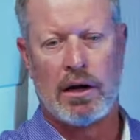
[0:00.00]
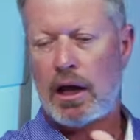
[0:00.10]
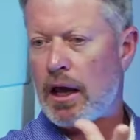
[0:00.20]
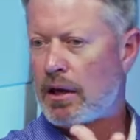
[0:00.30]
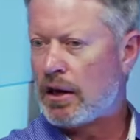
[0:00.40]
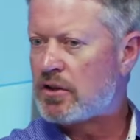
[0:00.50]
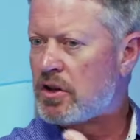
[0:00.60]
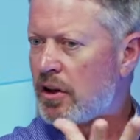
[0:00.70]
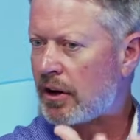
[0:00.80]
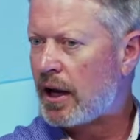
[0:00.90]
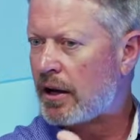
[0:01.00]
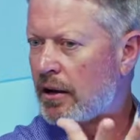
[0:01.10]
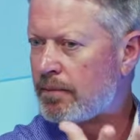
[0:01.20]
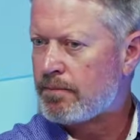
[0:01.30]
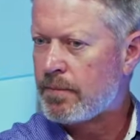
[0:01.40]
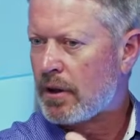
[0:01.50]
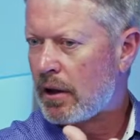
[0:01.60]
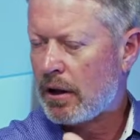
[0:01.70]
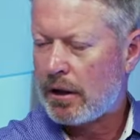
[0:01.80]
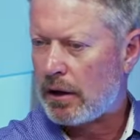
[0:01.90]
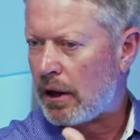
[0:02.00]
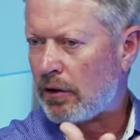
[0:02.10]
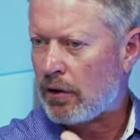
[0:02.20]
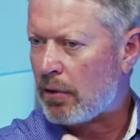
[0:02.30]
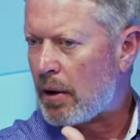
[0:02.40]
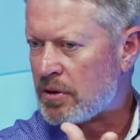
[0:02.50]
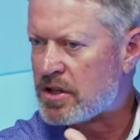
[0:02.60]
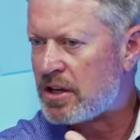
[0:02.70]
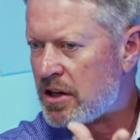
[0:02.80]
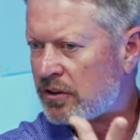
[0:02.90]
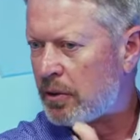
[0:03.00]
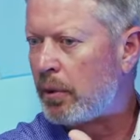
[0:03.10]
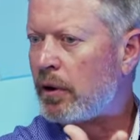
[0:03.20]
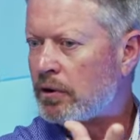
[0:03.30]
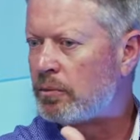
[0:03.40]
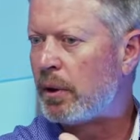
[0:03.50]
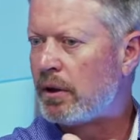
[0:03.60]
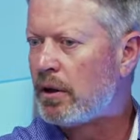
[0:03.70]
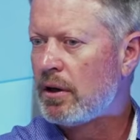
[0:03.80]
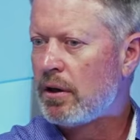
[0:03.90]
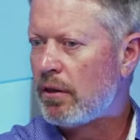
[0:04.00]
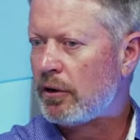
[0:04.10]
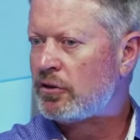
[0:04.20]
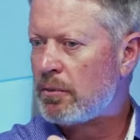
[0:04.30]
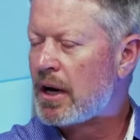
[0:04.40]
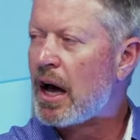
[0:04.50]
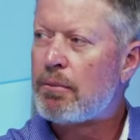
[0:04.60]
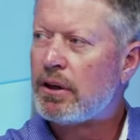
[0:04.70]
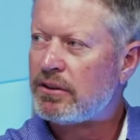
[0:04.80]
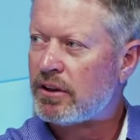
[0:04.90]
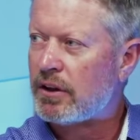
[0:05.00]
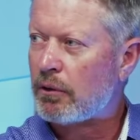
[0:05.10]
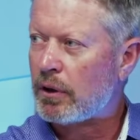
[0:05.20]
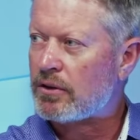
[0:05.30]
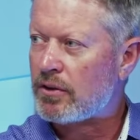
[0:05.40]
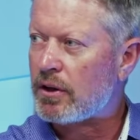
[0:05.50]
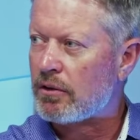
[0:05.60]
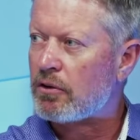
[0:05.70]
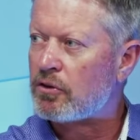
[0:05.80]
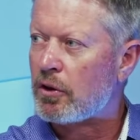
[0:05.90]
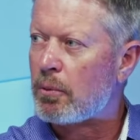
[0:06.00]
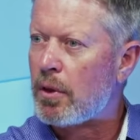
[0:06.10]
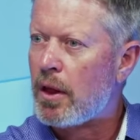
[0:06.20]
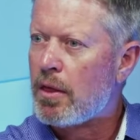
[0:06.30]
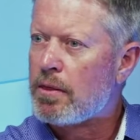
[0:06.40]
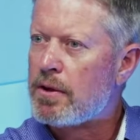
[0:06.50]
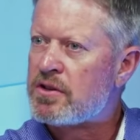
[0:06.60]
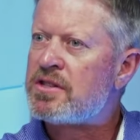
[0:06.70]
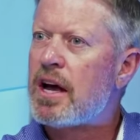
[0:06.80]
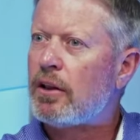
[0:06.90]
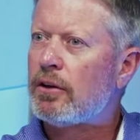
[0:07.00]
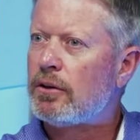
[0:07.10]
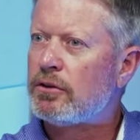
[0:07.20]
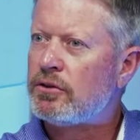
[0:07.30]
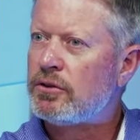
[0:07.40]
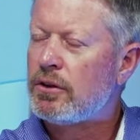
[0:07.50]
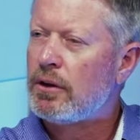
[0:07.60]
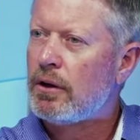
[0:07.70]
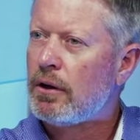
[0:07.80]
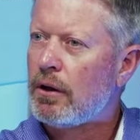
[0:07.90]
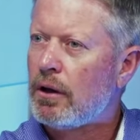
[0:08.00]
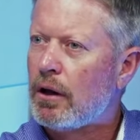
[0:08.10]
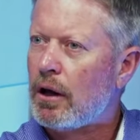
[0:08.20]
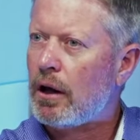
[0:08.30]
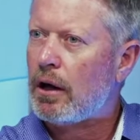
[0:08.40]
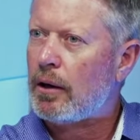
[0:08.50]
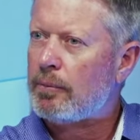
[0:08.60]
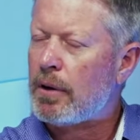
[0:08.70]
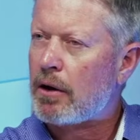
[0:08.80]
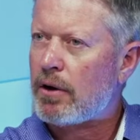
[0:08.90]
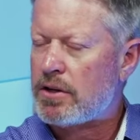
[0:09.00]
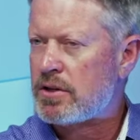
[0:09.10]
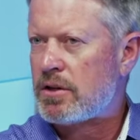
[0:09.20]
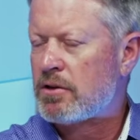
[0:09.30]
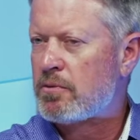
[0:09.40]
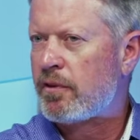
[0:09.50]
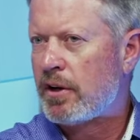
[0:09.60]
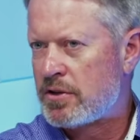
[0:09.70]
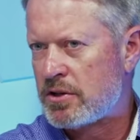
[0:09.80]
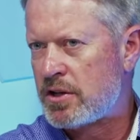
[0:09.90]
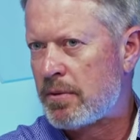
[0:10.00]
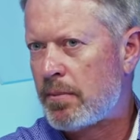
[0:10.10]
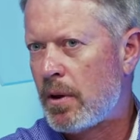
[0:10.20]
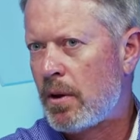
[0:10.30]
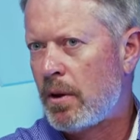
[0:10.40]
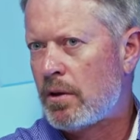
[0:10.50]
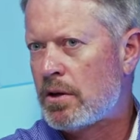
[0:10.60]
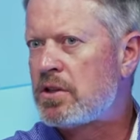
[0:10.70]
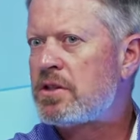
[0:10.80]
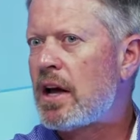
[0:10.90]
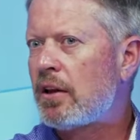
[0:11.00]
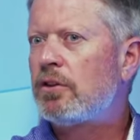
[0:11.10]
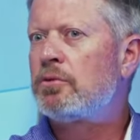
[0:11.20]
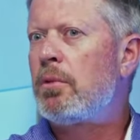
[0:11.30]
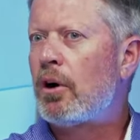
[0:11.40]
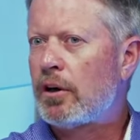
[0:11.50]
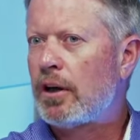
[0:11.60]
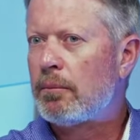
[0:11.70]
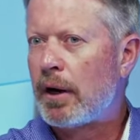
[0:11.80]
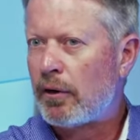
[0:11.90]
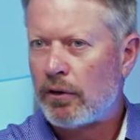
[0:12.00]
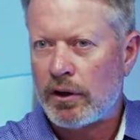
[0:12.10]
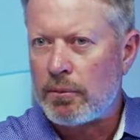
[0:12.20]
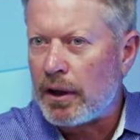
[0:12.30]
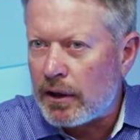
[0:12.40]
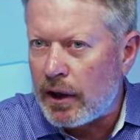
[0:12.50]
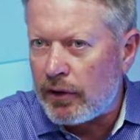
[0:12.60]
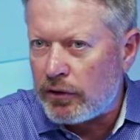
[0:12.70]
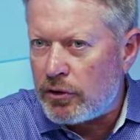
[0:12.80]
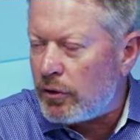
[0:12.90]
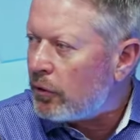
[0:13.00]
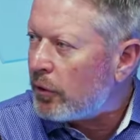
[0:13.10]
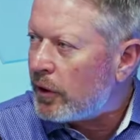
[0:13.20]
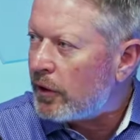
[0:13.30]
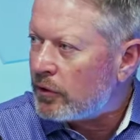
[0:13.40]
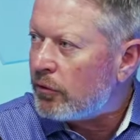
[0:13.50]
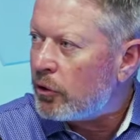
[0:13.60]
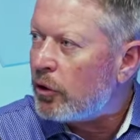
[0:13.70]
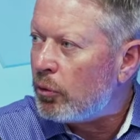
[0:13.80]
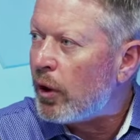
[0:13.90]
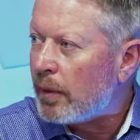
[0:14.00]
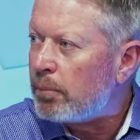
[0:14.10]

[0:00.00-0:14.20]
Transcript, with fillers: and they're kind of, I don't know, I would say juxtaposed, but there's some anomalies in there where so the sellers, how do I phrase this, Jim? The seller's market might only be another 2 to 3 years of good ripe